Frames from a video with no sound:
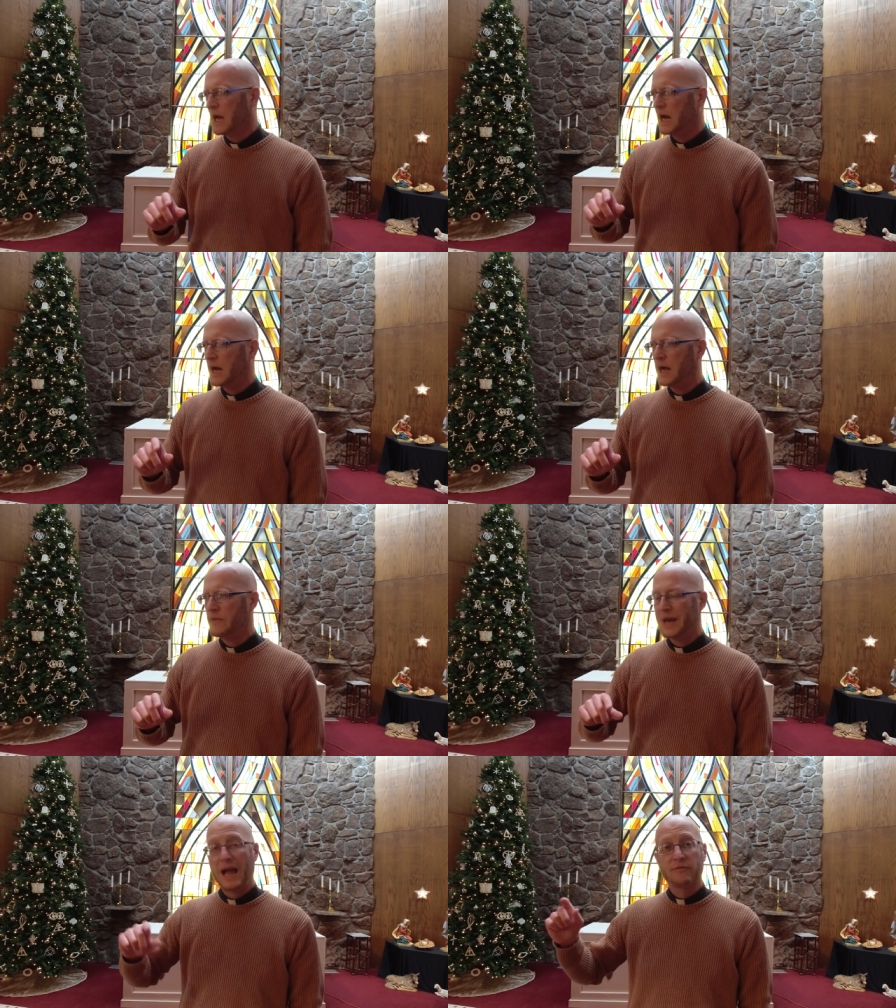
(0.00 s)
Uh, and
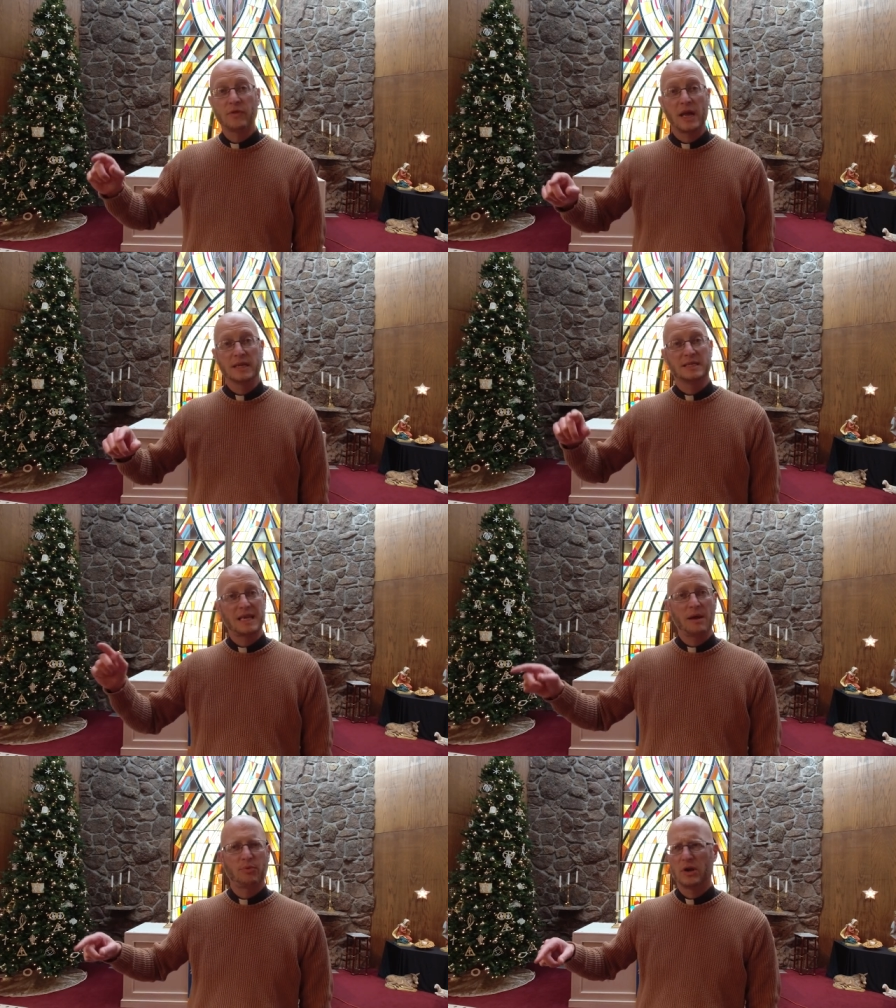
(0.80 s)
then after that is
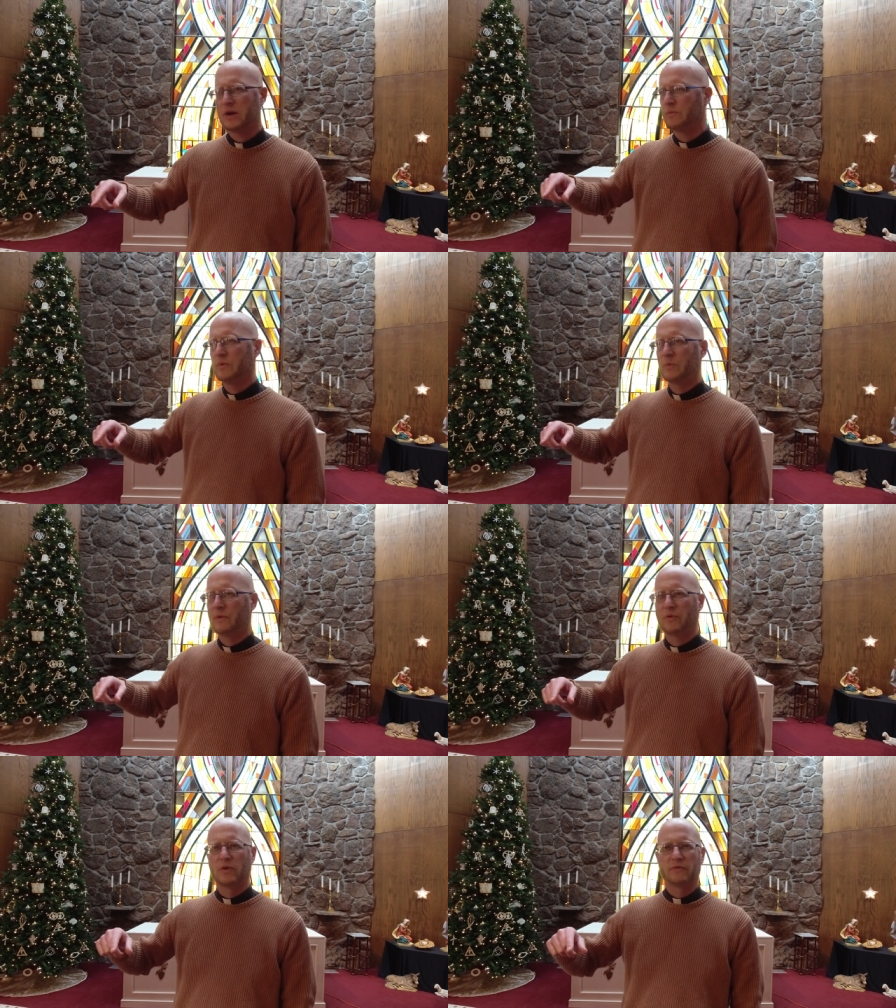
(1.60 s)
Deborah, and
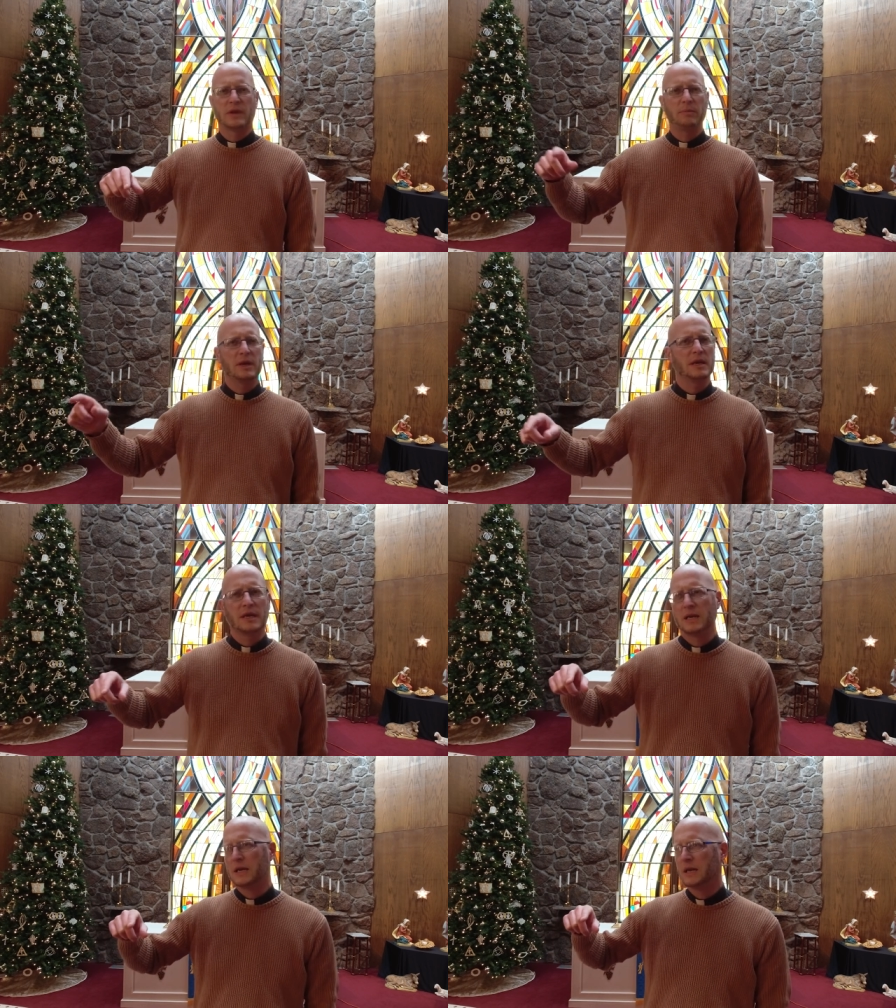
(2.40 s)
we've heard of Gideon
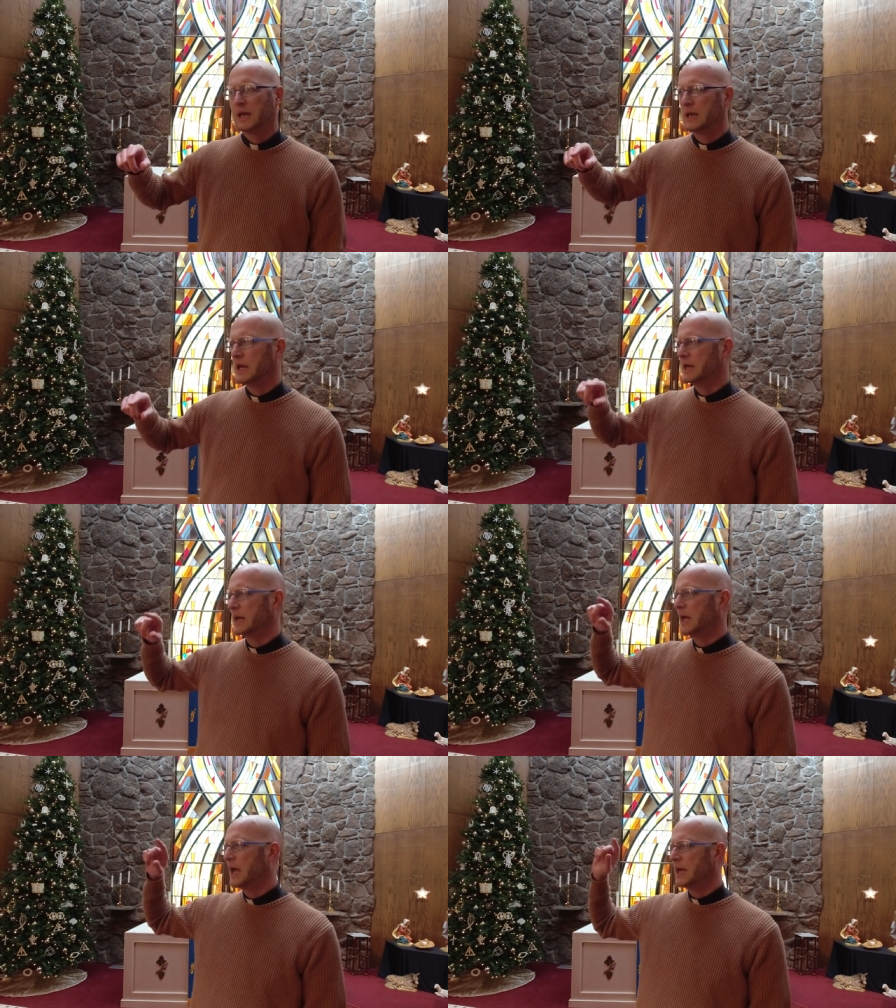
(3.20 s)
and, and,
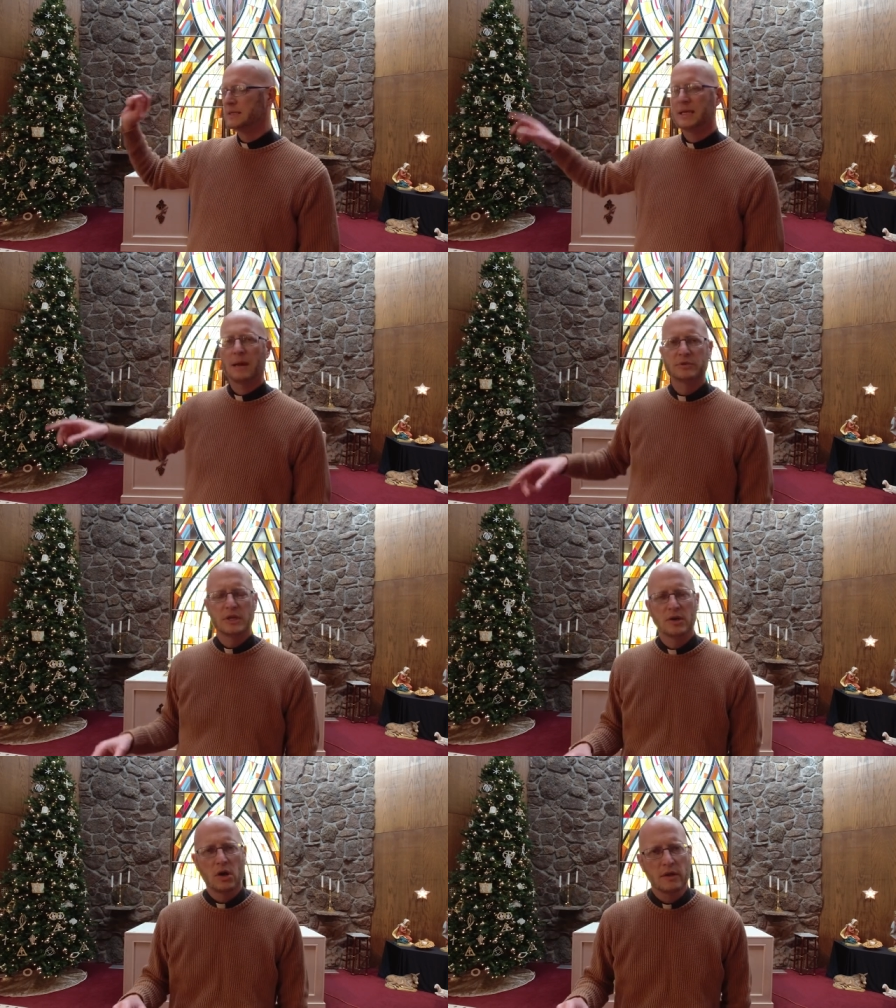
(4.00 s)
and
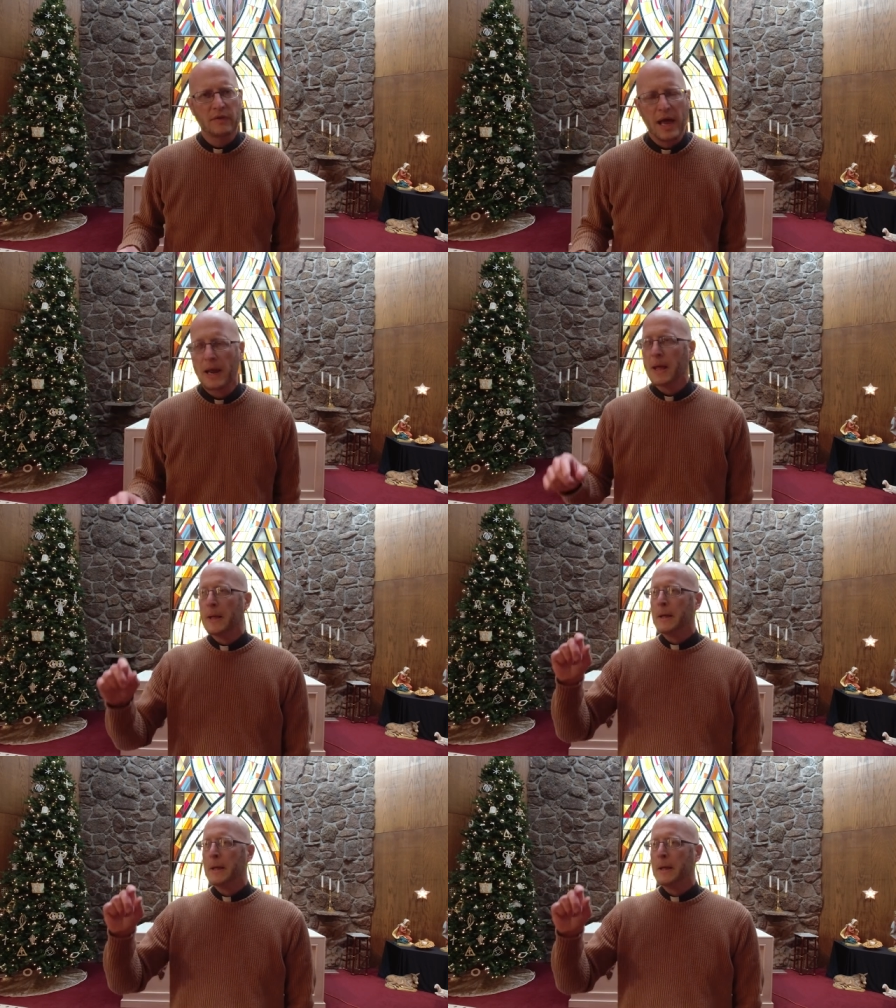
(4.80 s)
Samson and all of that.